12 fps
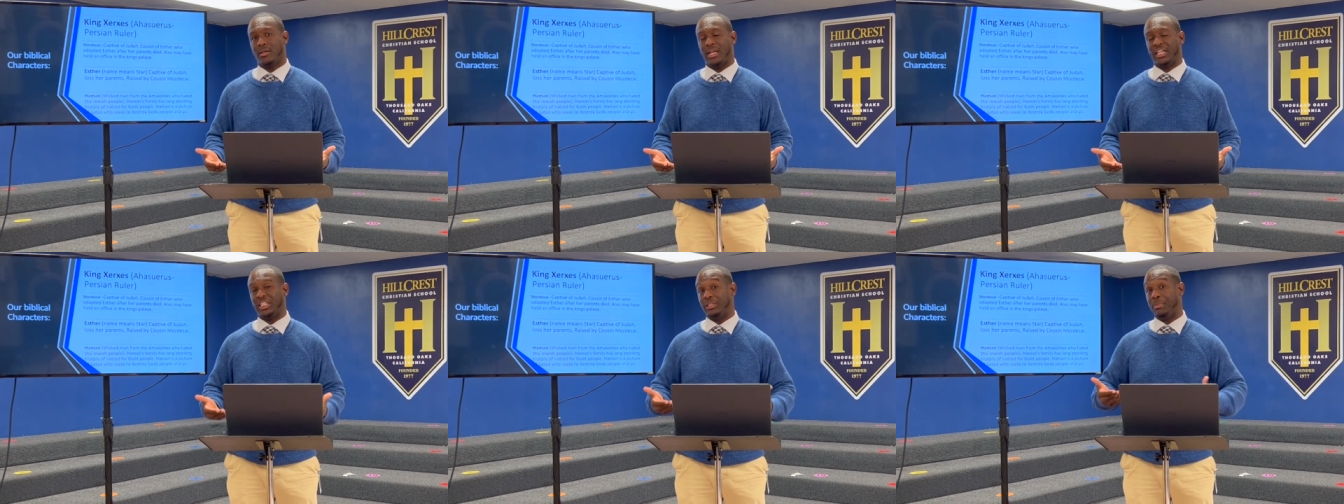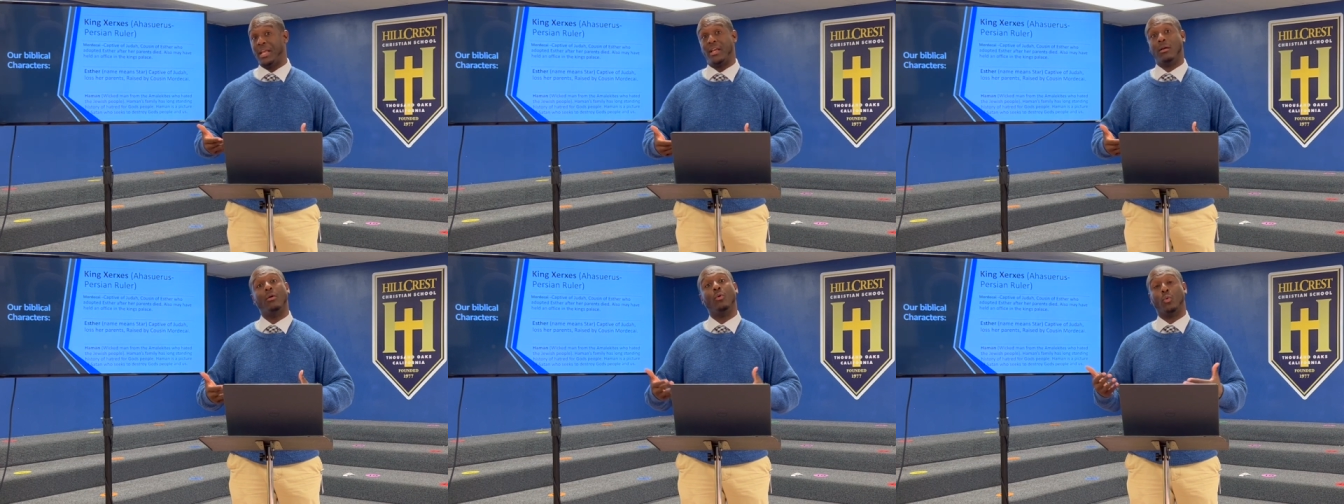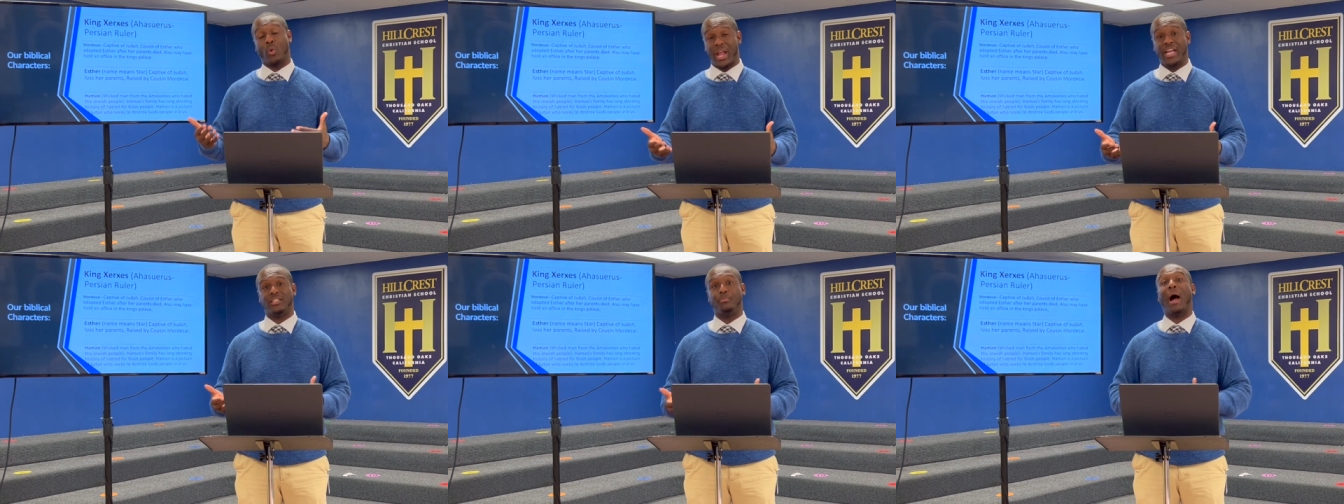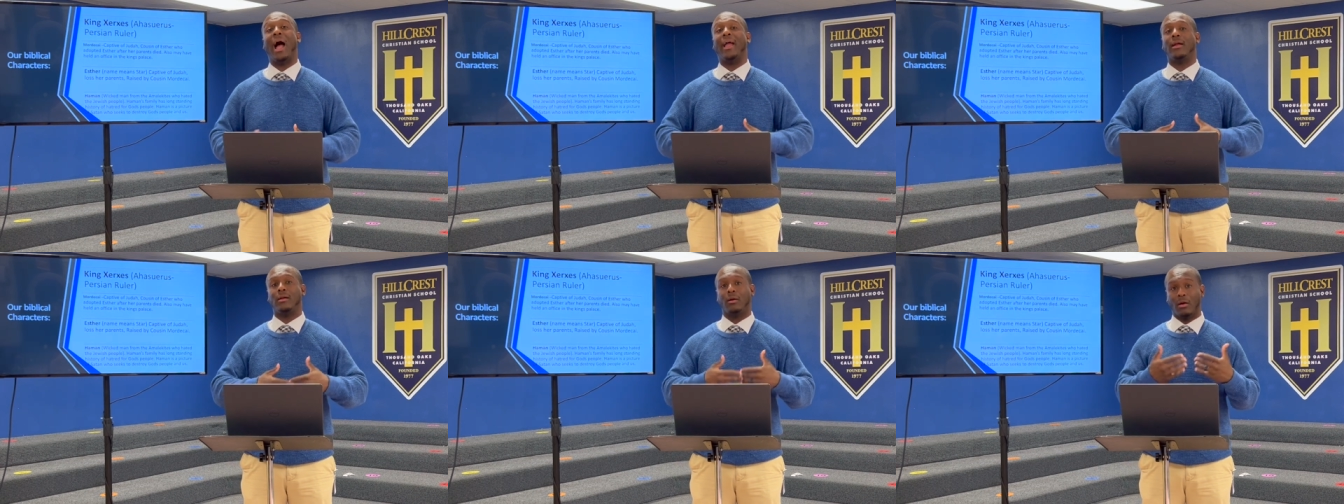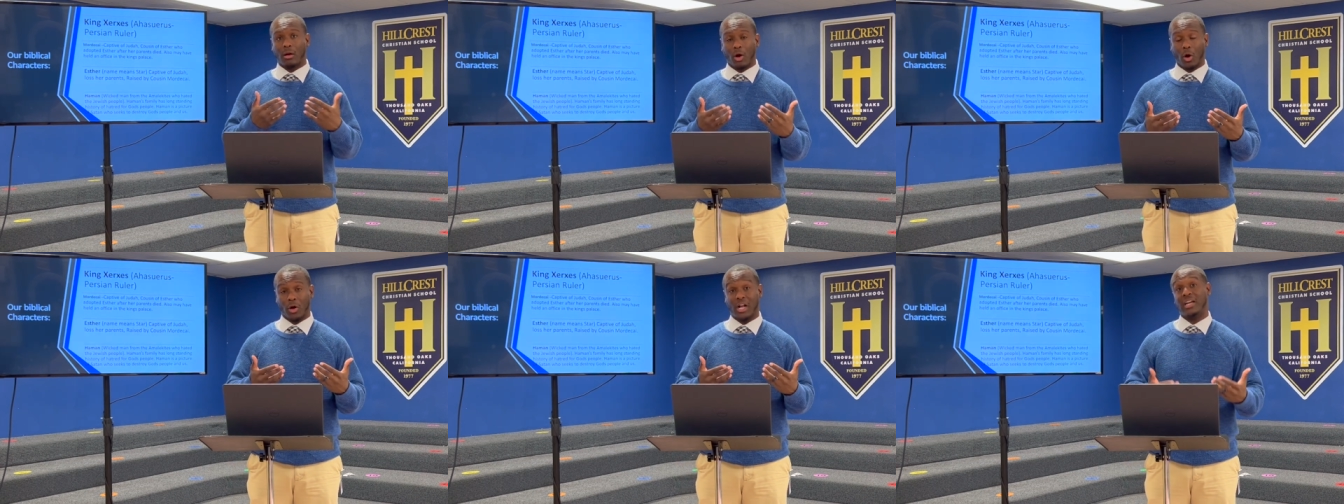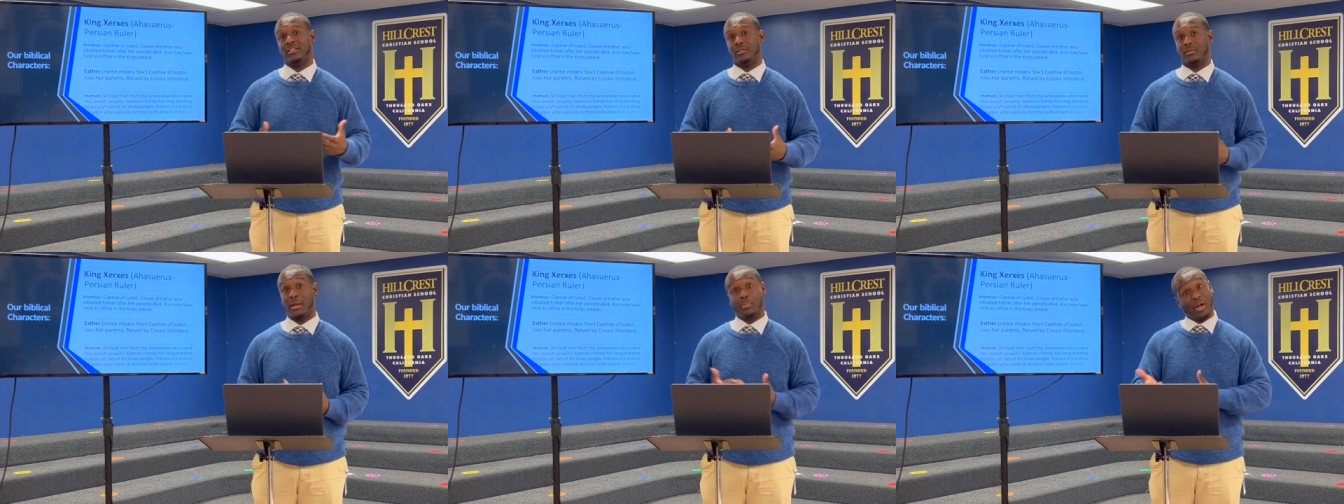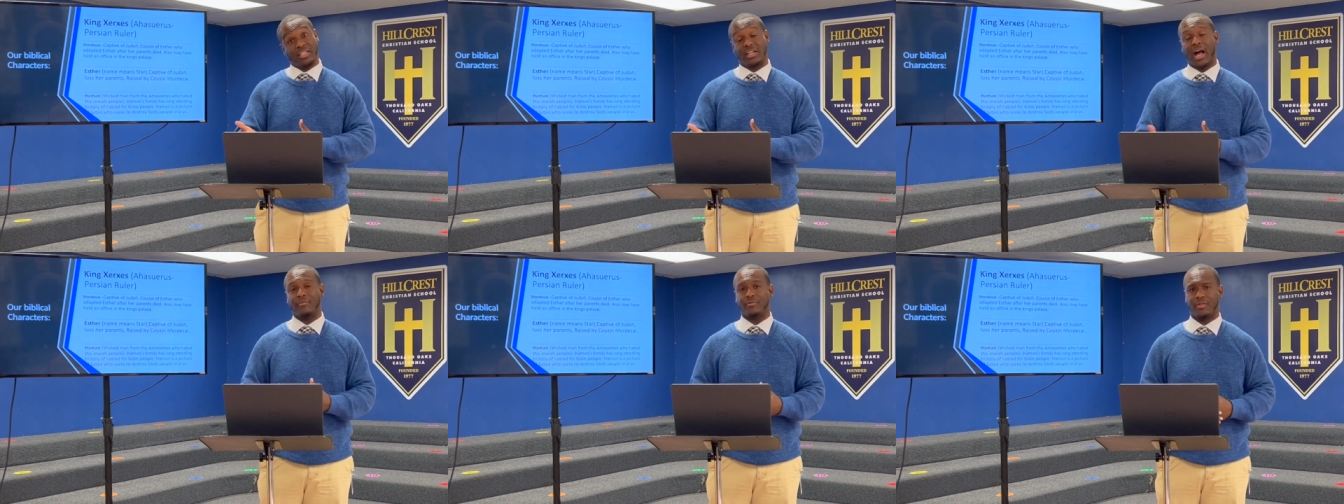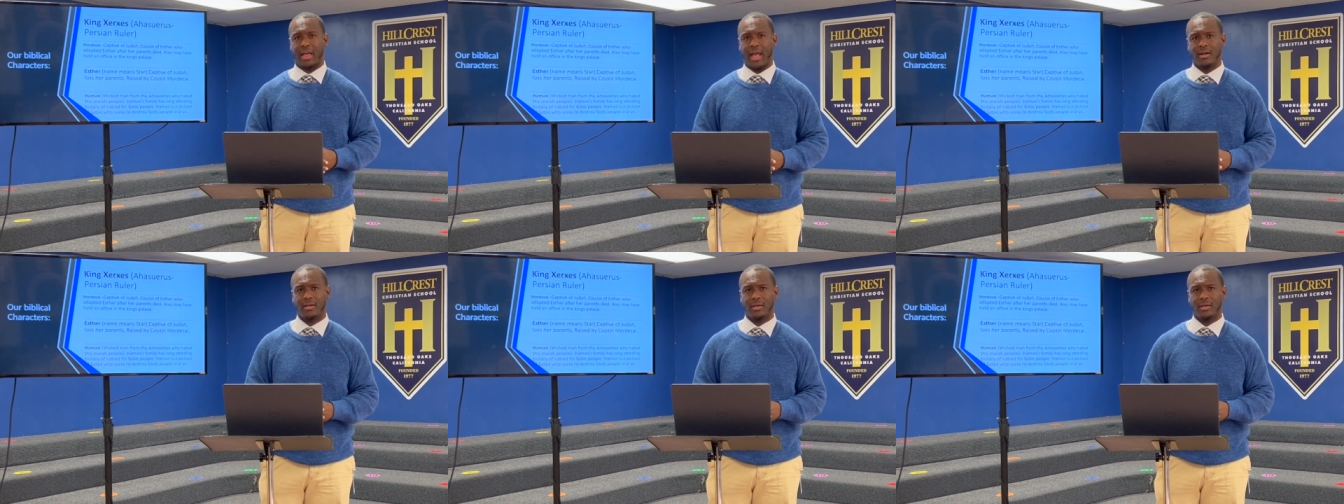And she's being raised by her cousin. And praise God for that.